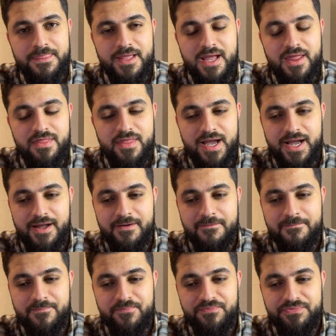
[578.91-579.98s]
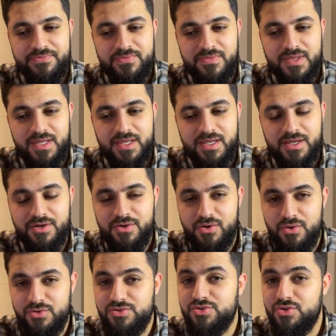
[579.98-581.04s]
And that can
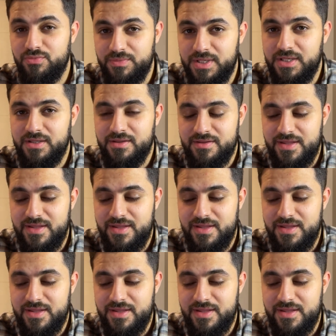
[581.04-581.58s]
also mean